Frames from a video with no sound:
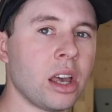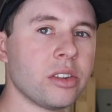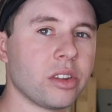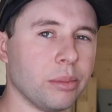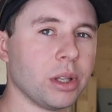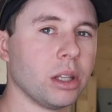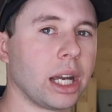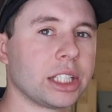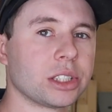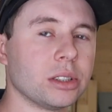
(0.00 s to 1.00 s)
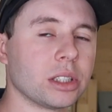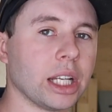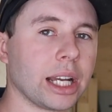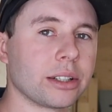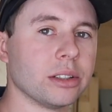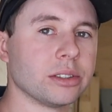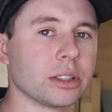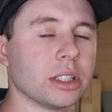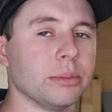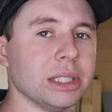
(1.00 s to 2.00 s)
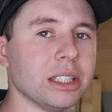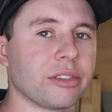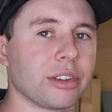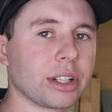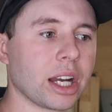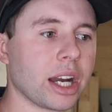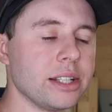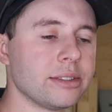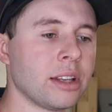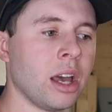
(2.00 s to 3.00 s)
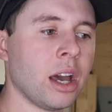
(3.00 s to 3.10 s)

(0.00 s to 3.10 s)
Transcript: some of the electrical connectors are going to be different, guys.